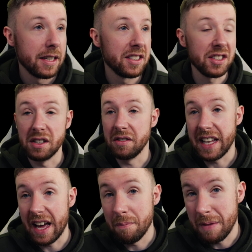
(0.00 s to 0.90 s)
so
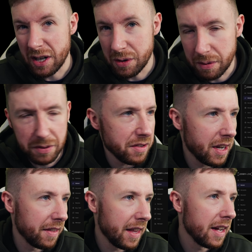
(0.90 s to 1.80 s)
yeah, make sure you
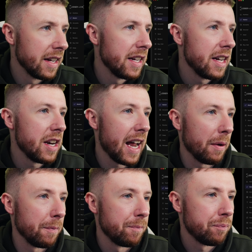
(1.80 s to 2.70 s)
understand that. Now,